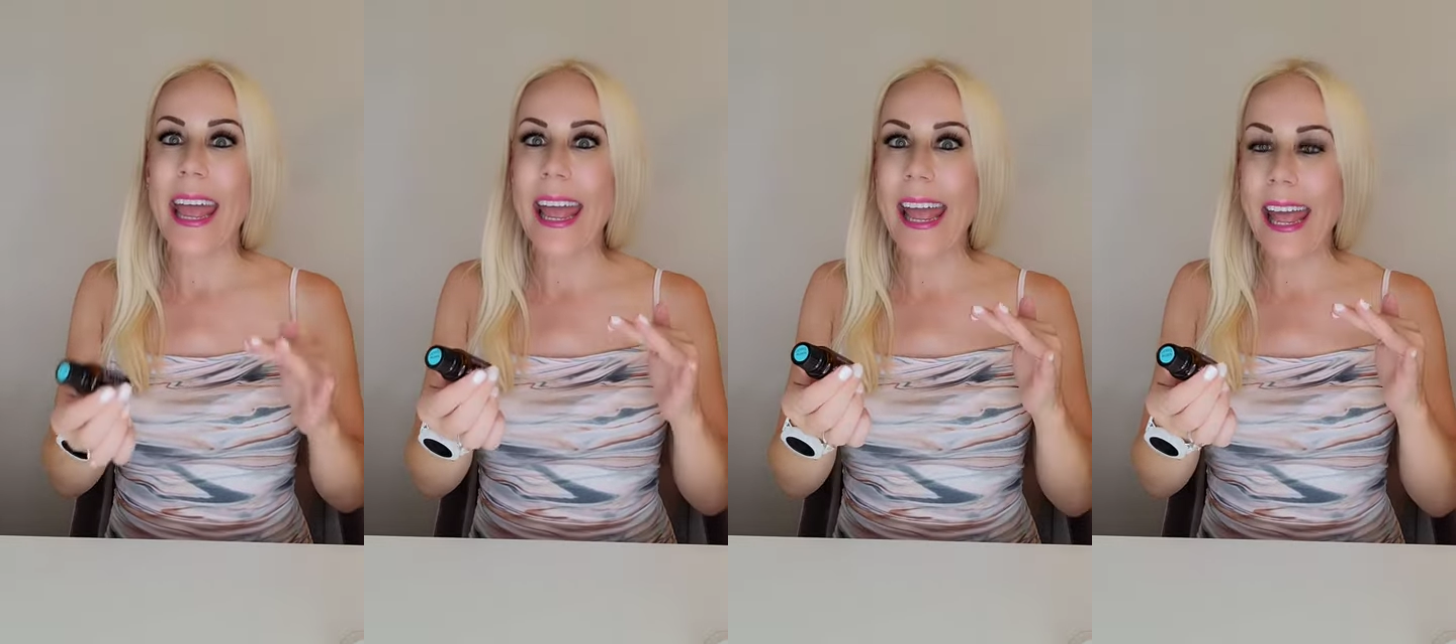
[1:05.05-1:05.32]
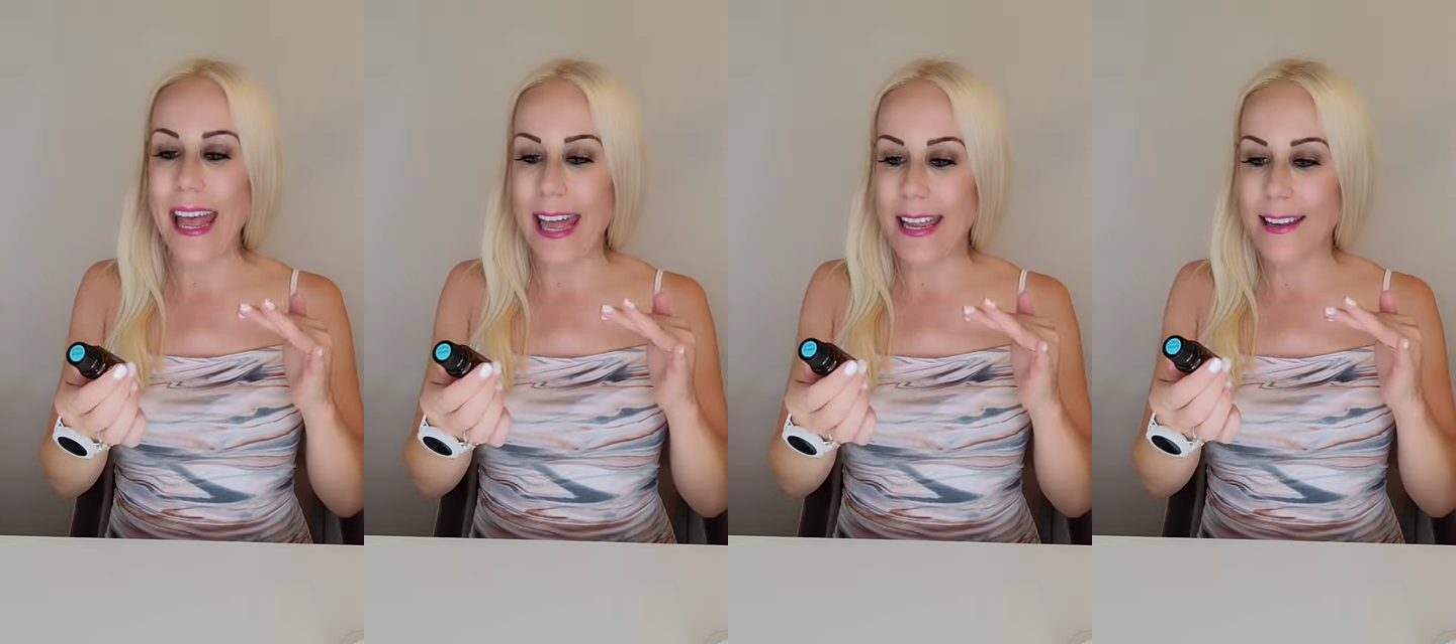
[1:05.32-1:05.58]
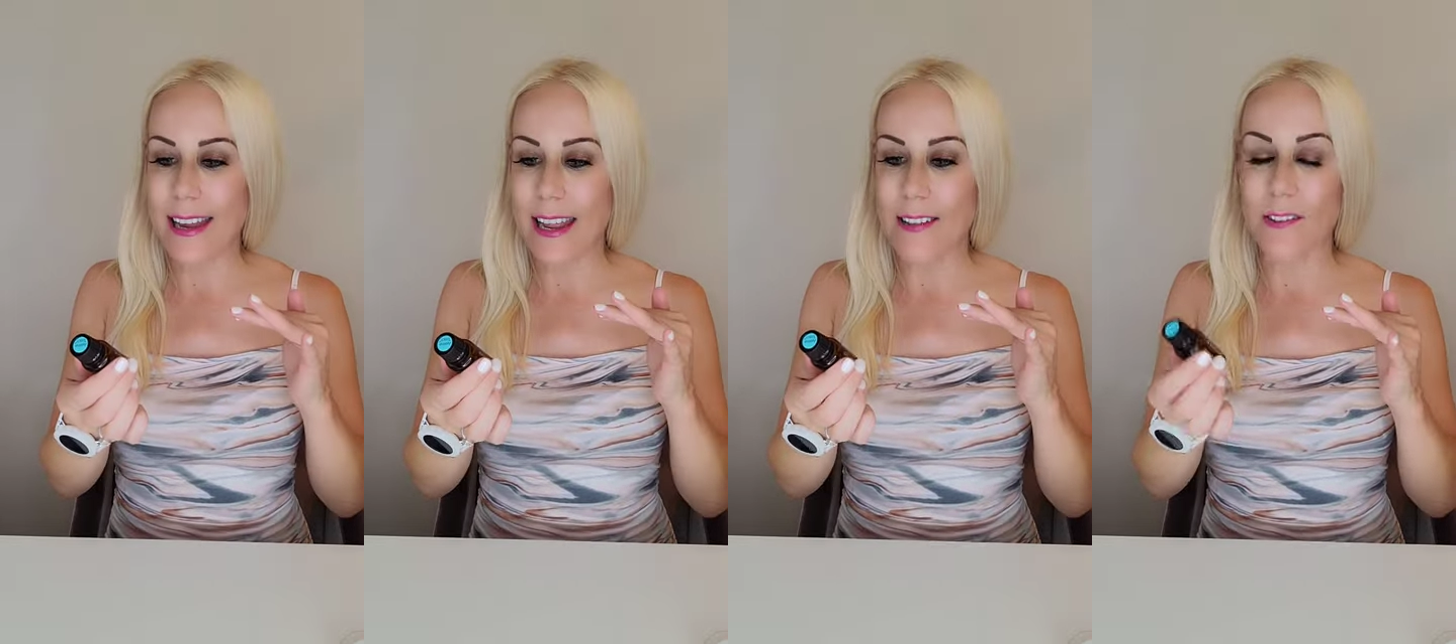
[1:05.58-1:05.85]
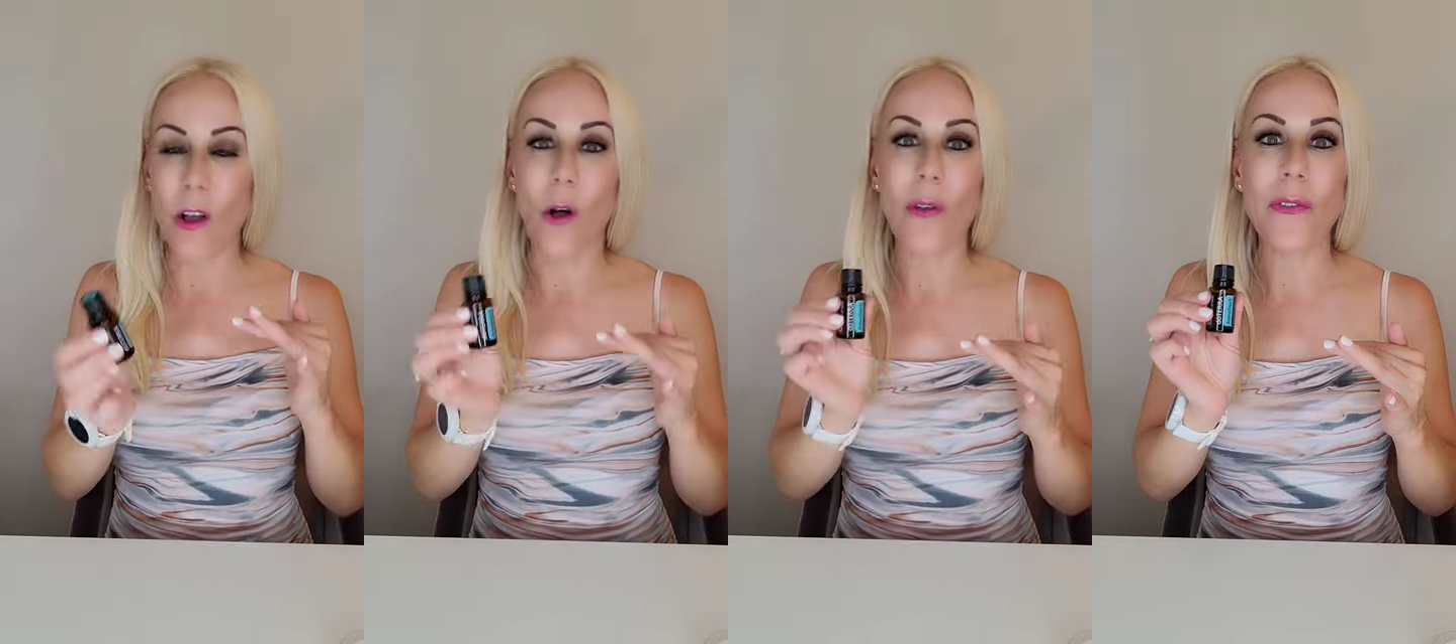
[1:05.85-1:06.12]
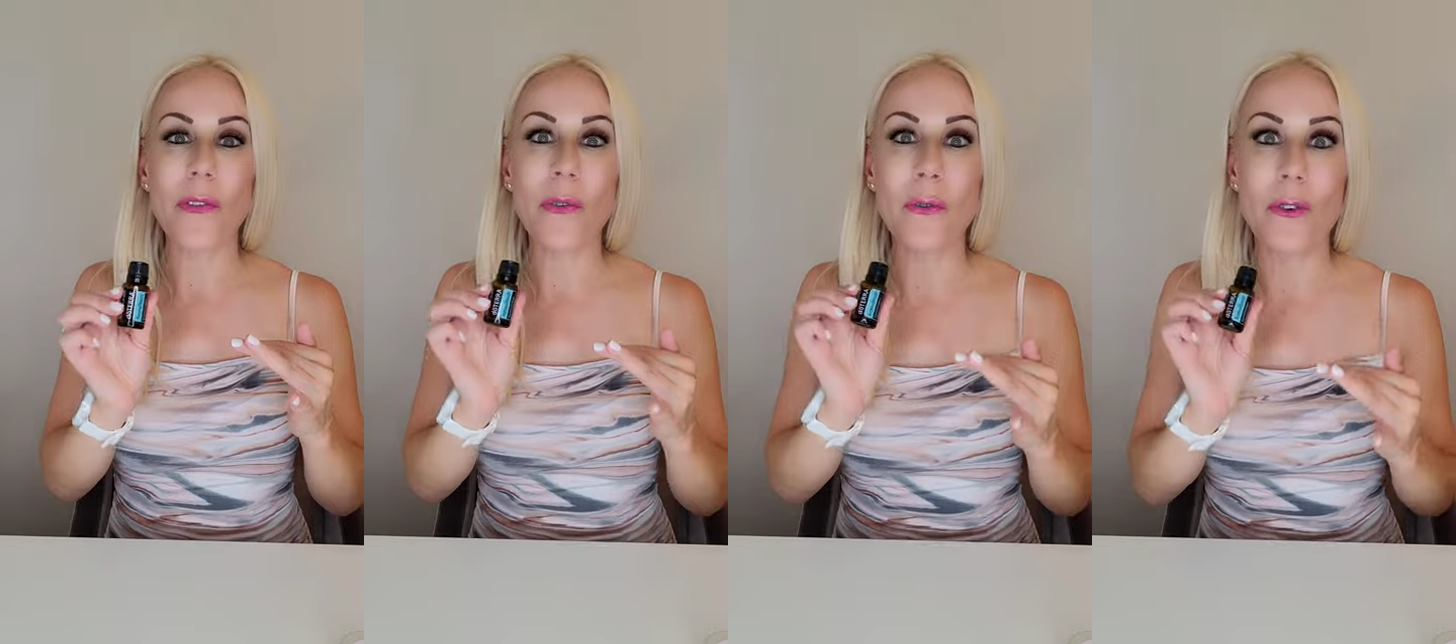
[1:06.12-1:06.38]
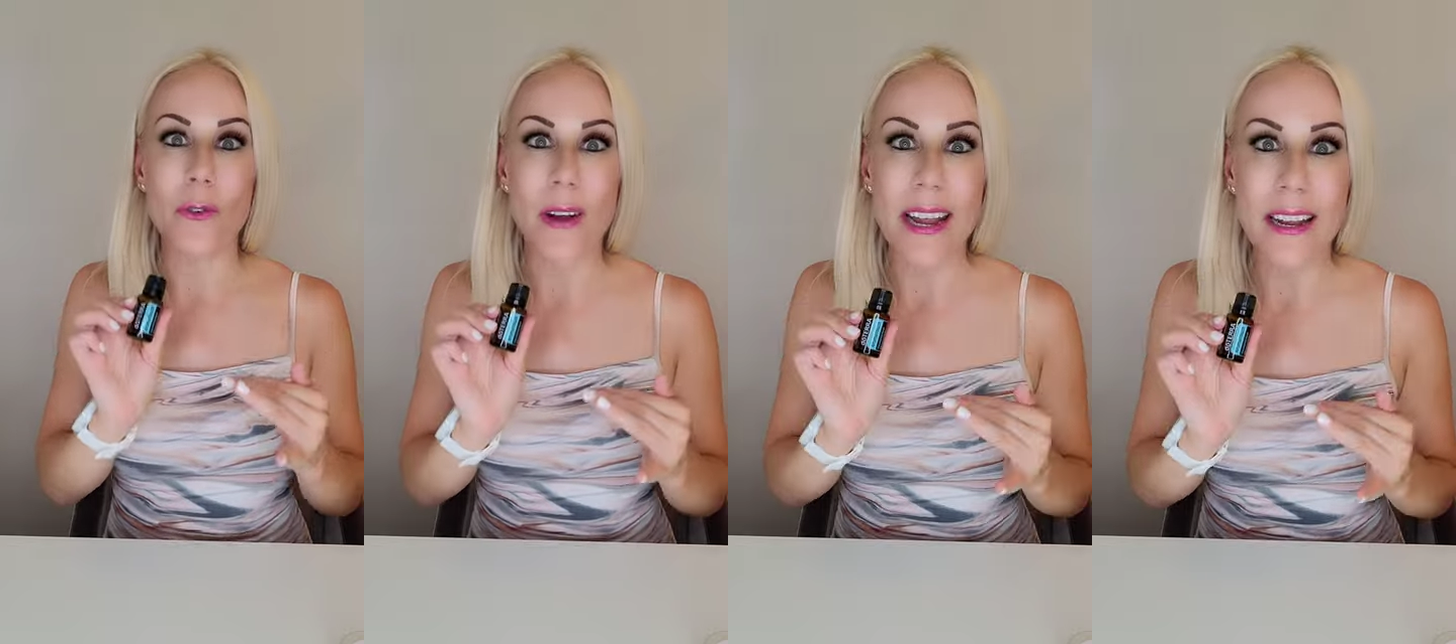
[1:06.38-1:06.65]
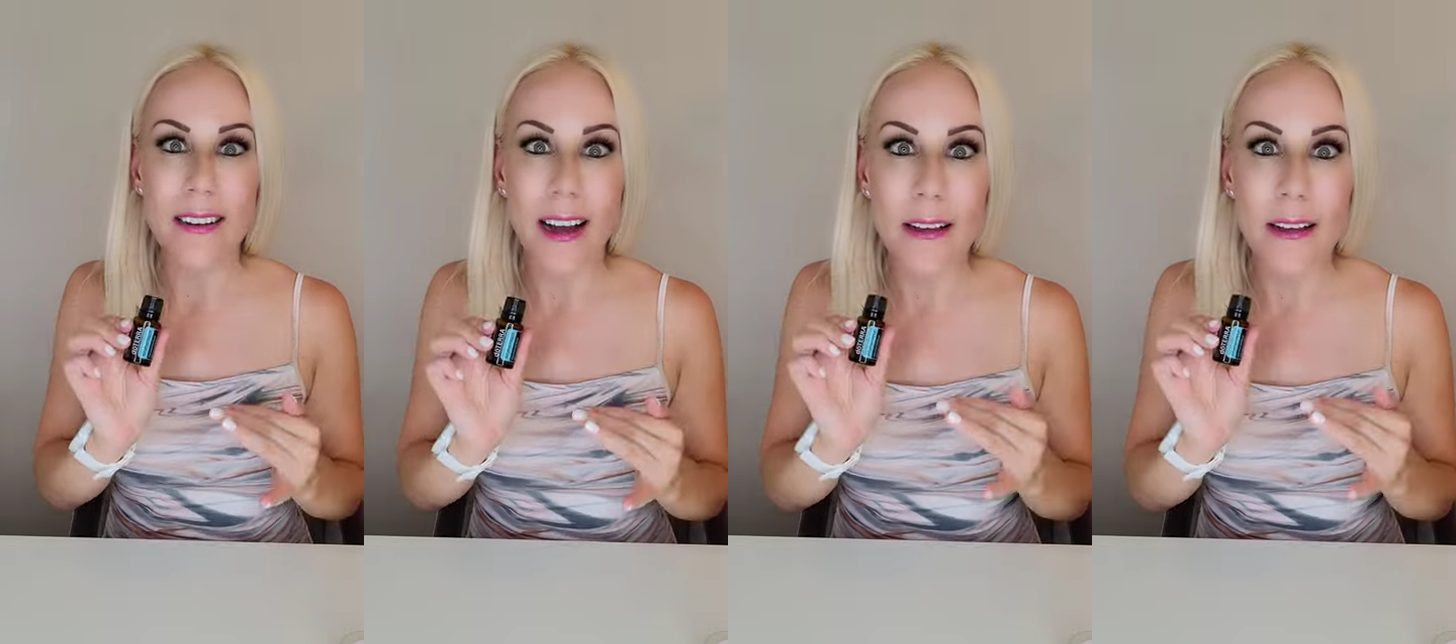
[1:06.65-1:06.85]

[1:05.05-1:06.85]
And it's also great,